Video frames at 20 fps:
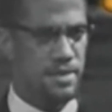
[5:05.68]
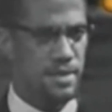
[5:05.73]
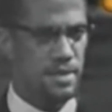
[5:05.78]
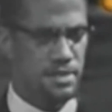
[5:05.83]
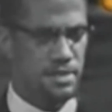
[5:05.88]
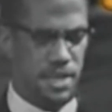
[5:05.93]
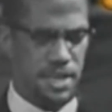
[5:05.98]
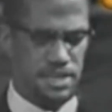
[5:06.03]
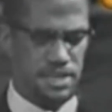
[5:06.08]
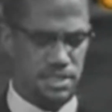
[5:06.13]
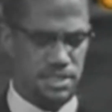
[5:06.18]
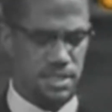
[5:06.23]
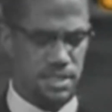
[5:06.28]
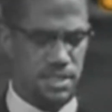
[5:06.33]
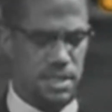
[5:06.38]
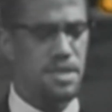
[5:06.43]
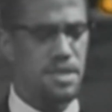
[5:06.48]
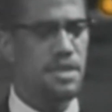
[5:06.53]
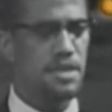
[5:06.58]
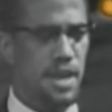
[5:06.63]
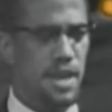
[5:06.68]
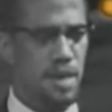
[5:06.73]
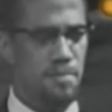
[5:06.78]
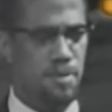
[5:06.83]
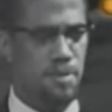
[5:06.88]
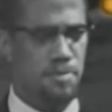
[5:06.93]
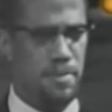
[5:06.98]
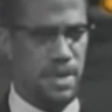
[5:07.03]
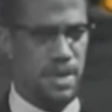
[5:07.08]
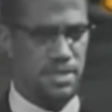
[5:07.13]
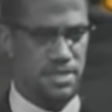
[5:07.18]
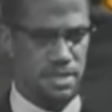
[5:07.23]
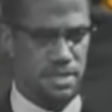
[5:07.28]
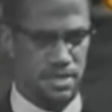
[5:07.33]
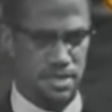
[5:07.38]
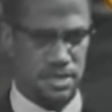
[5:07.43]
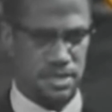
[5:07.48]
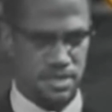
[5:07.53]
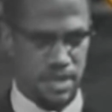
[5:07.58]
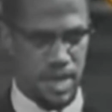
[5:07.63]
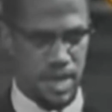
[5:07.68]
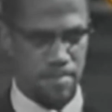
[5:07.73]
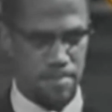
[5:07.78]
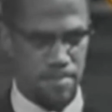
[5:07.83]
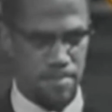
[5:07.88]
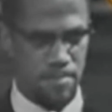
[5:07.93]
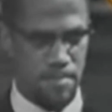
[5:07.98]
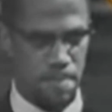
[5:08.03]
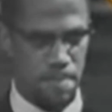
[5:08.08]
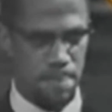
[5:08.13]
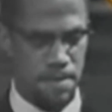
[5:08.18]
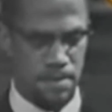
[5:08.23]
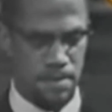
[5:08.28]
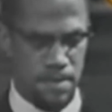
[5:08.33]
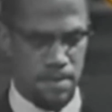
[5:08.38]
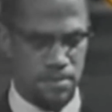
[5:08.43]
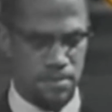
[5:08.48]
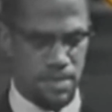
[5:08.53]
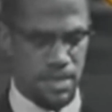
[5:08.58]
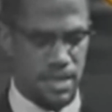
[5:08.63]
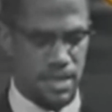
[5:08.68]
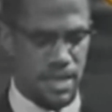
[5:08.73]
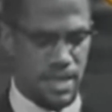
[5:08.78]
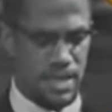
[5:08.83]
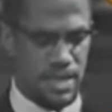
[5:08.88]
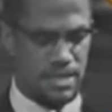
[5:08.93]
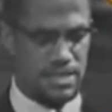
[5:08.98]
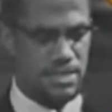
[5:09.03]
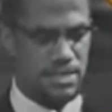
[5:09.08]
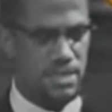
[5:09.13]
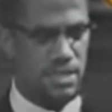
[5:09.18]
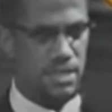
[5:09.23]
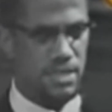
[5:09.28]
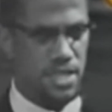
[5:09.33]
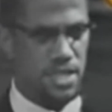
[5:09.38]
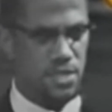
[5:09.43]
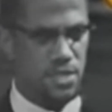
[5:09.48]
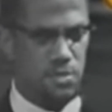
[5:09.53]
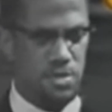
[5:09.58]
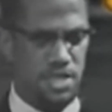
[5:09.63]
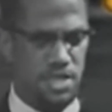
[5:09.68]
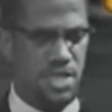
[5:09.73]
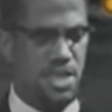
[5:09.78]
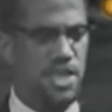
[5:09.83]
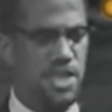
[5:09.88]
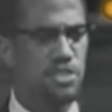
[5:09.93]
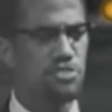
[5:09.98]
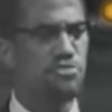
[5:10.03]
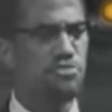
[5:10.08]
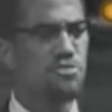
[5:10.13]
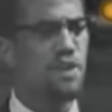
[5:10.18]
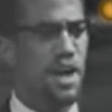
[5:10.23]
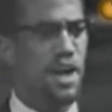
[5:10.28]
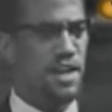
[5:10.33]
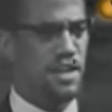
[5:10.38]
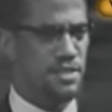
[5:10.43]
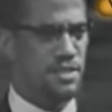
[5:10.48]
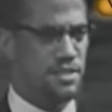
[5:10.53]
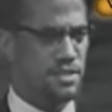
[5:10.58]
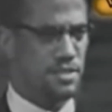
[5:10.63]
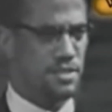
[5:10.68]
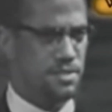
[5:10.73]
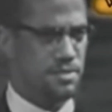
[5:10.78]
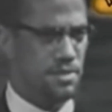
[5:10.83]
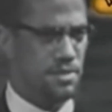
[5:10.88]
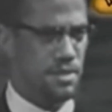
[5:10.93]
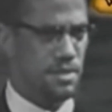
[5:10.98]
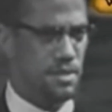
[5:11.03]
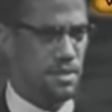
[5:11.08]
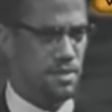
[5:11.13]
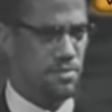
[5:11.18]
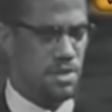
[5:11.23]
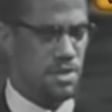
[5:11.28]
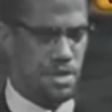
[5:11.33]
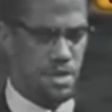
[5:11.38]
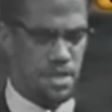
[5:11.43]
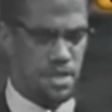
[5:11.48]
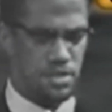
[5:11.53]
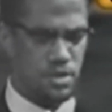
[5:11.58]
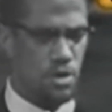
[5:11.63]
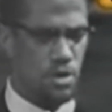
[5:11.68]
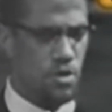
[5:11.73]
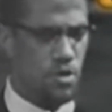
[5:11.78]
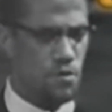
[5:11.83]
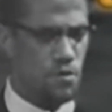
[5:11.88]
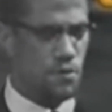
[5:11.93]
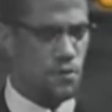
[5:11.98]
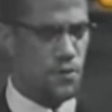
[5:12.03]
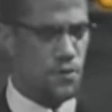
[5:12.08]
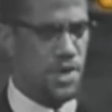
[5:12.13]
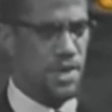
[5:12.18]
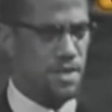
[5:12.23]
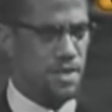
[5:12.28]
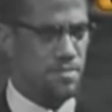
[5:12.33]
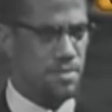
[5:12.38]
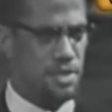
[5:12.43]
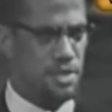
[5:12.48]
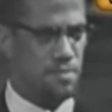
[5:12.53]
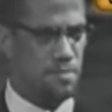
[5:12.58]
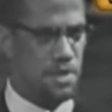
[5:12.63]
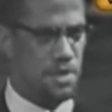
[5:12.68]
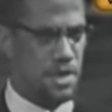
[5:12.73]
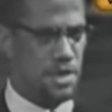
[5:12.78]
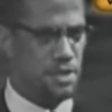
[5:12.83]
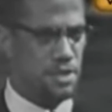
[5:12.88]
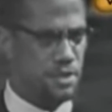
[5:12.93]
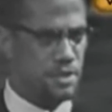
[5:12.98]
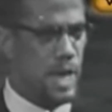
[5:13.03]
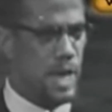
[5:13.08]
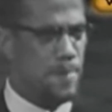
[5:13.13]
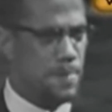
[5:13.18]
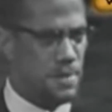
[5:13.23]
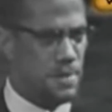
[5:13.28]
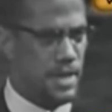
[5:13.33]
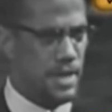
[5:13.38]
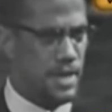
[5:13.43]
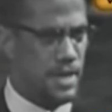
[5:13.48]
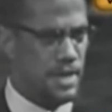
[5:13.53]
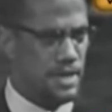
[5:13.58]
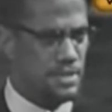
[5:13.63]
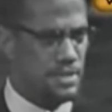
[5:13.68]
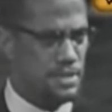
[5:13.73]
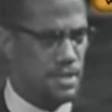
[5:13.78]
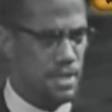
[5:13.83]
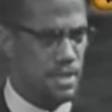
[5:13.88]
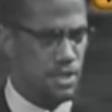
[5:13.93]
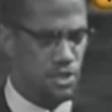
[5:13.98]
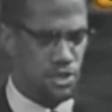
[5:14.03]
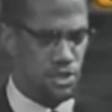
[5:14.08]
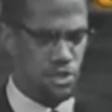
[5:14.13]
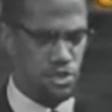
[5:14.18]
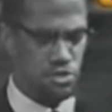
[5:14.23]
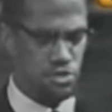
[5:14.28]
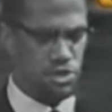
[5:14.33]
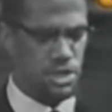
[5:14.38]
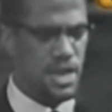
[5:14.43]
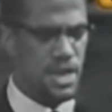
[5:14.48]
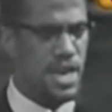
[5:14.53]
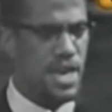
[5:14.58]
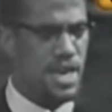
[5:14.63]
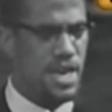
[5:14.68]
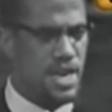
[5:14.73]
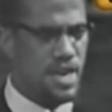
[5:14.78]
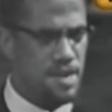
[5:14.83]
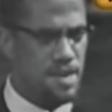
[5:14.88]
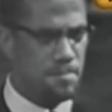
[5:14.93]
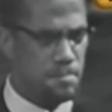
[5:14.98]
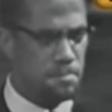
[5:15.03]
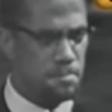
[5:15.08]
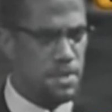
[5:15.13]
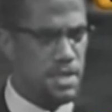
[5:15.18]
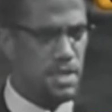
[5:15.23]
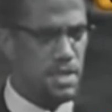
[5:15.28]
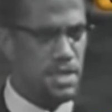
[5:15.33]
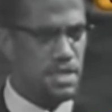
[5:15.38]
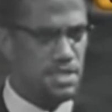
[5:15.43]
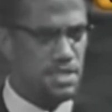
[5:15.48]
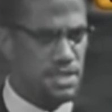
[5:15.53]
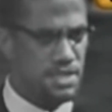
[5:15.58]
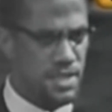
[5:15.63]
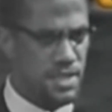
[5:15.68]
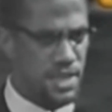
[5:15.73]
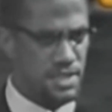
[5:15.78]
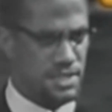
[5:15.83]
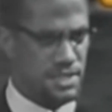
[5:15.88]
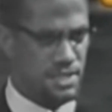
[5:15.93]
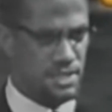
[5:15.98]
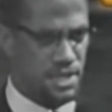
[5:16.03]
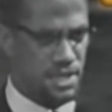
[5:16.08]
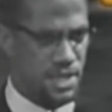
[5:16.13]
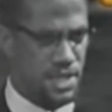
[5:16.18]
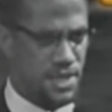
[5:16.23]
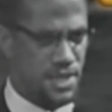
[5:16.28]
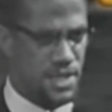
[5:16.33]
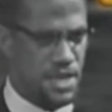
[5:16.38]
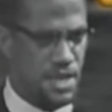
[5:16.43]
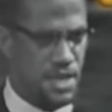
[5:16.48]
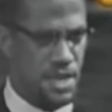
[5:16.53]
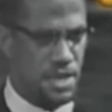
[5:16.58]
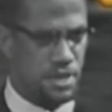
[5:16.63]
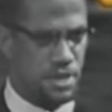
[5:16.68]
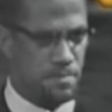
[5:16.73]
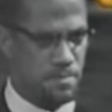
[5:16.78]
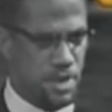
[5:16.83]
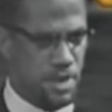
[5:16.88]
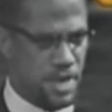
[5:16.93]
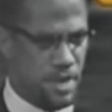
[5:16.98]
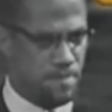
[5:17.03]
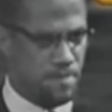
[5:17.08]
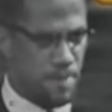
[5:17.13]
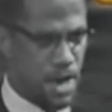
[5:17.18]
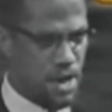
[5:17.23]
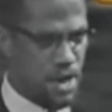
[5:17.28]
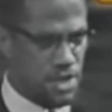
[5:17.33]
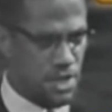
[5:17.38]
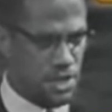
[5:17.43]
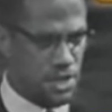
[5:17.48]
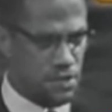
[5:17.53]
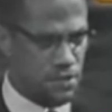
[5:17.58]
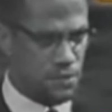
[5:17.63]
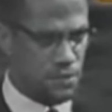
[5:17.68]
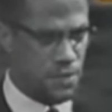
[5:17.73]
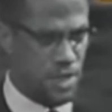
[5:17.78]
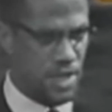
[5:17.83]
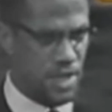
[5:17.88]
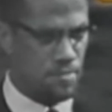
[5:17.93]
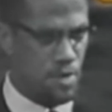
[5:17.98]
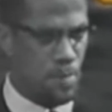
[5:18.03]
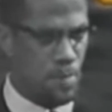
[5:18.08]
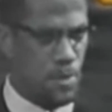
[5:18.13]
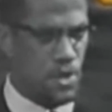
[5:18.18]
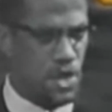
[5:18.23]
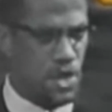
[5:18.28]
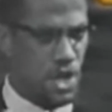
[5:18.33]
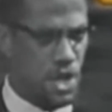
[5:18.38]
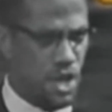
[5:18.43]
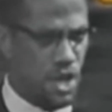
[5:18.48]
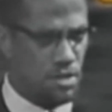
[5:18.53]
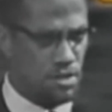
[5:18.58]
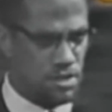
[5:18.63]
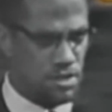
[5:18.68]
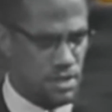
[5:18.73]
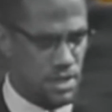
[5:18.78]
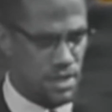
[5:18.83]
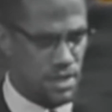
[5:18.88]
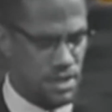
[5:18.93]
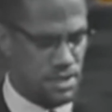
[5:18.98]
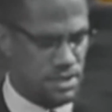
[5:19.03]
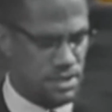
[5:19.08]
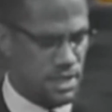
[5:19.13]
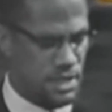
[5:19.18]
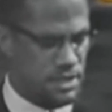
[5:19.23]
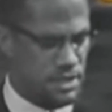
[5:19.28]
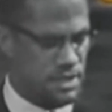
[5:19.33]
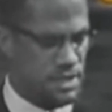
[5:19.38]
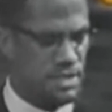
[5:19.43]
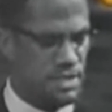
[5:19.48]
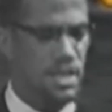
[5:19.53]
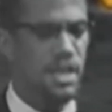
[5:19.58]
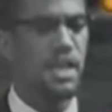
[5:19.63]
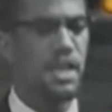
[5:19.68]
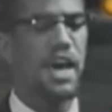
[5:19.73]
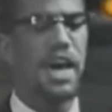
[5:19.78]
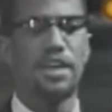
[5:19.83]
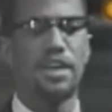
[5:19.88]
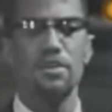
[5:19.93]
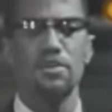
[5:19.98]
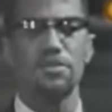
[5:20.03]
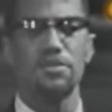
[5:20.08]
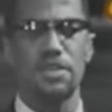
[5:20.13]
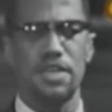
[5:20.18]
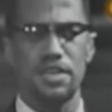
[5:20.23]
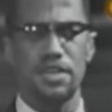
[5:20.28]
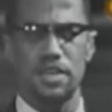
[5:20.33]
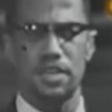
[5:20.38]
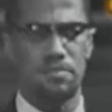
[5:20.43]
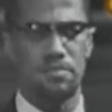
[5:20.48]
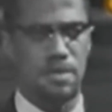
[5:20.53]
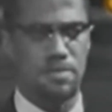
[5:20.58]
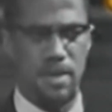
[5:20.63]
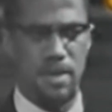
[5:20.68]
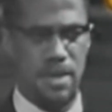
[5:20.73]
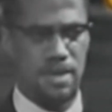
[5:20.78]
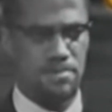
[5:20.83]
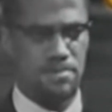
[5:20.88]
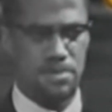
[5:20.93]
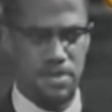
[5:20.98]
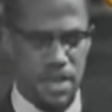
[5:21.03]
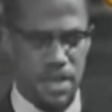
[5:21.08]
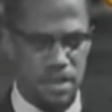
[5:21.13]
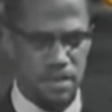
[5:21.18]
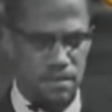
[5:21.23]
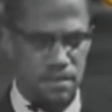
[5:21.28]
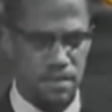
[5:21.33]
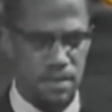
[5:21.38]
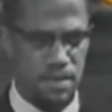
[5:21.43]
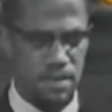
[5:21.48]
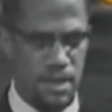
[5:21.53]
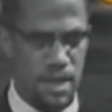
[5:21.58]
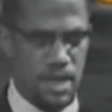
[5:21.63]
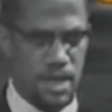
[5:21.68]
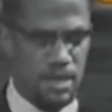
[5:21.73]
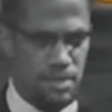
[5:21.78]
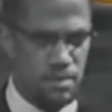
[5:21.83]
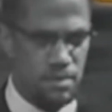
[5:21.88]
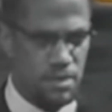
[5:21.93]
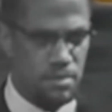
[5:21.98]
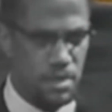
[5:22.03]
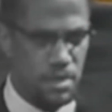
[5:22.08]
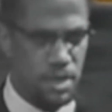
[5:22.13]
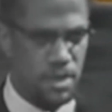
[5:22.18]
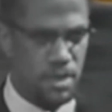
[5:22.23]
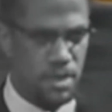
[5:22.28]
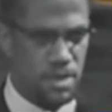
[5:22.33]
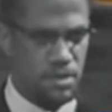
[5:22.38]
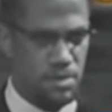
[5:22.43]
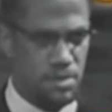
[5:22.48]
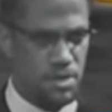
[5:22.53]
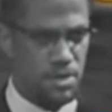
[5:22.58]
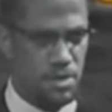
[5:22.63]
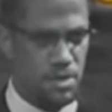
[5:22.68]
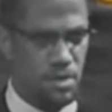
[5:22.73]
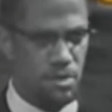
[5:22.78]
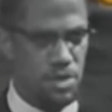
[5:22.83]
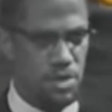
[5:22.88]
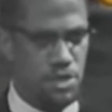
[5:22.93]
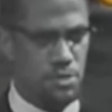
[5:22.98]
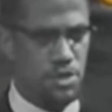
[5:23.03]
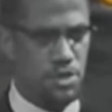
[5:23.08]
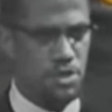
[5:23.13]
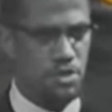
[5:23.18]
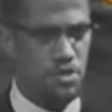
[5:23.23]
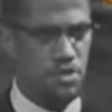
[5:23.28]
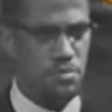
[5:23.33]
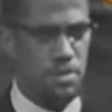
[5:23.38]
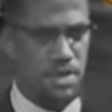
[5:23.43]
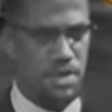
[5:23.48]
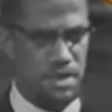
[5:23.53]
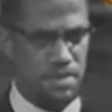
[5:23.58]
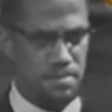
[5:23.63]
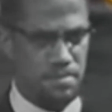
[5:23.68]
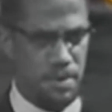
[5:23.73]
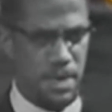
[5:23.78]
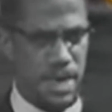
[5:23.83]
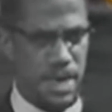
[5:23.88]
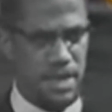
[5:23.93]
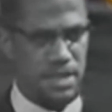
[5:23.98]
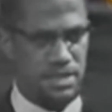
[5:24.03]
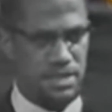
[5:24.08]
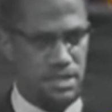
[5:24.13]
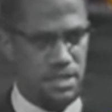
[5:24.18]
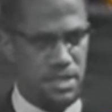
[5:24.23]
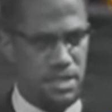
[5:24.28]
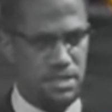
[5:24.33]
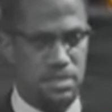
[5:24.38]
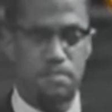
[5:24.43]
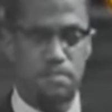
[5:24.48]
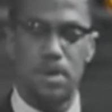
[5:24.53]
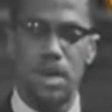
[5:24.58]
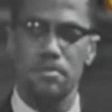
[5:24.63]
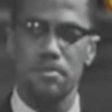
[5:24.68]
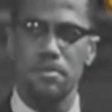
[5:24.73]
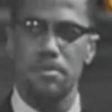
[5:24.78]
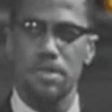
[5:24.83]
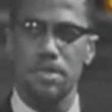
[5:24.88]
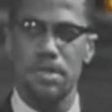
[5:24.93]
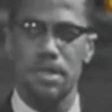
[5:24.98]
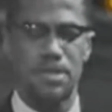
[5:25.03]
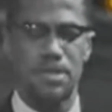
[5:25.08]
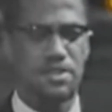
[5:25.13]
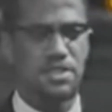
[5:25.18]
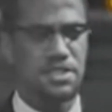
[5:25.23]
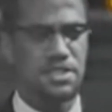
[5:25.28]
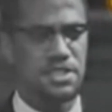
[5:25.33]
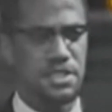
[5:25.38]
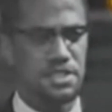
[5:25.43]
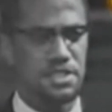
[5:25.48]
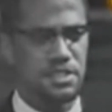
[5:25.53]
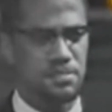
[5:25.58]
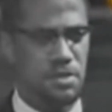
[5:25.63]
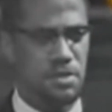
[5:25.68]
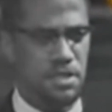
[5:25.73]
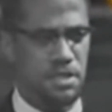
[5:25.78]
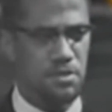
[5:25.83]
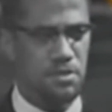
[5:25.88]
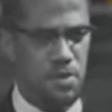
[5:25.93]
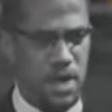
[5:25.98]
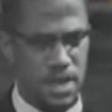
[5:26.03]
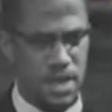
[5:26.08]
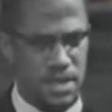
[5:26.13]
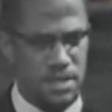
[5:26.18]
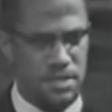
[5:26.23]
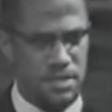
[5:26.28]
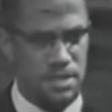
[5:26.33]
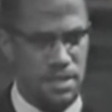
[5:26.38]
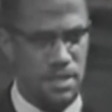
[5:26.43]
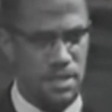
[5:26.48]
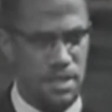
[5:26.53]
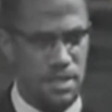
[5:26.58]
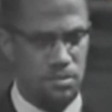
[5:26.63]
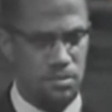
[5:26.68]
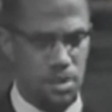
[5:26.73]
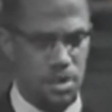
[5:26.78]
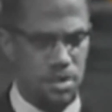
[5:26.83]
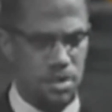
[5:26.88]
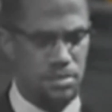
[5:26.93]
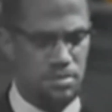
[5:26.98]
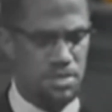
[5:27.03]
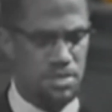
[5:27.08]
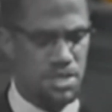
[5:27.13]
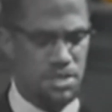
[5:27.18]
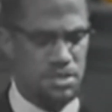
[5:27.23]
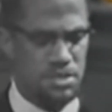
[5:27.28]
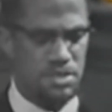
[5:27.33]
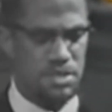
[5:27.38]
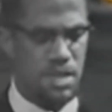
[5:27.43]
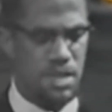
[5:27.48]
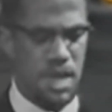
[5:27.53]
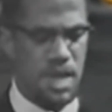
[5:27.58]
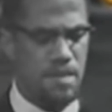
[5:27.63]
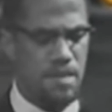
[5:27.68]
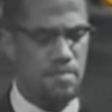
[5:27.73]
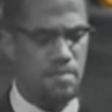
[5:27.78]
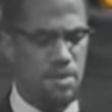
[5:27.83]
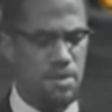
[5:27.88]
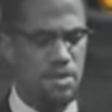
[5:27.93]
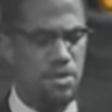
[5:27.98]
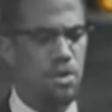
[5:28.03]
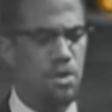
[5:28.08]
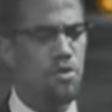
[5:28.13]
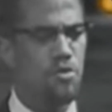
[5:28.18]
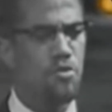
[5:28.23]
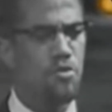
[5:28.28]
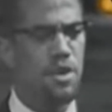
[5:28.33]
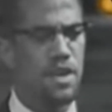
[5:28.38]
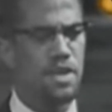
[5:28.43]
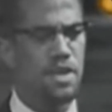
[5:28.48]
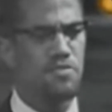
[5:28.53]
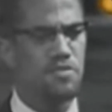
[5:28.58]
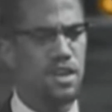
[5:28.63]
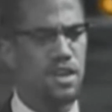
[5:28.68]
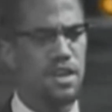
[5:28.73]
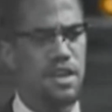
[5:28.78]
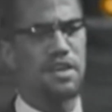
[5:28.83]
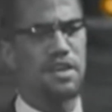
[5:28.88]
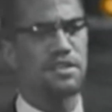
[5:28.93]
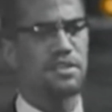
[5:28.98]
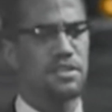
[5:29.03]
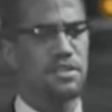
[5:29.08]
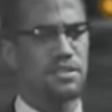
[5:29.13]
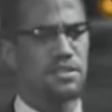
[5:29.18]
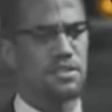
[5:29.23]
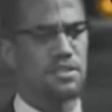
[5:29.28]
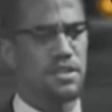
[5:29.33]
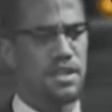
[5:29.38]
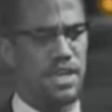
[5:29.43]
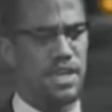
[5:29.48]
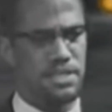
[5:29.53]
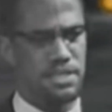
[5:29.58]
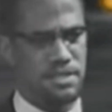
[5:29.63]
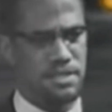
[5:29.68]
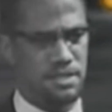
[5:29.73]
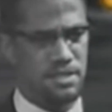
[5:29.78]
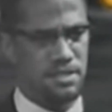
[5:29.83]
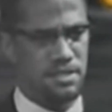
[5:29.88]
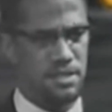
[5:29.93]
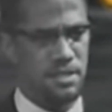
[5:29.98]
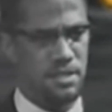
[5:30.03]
takes an uncompromising step and realizes that he's within his rights, when his own freedom is being jeopardized, to use any means necessary to bring about his freedom or put a halt to that injustice, I don't think he'll be by himself. I live in America where there are only 22 million blacks against probably 160 million whites. One of the reasons that I'm in no way reluctant or hesitant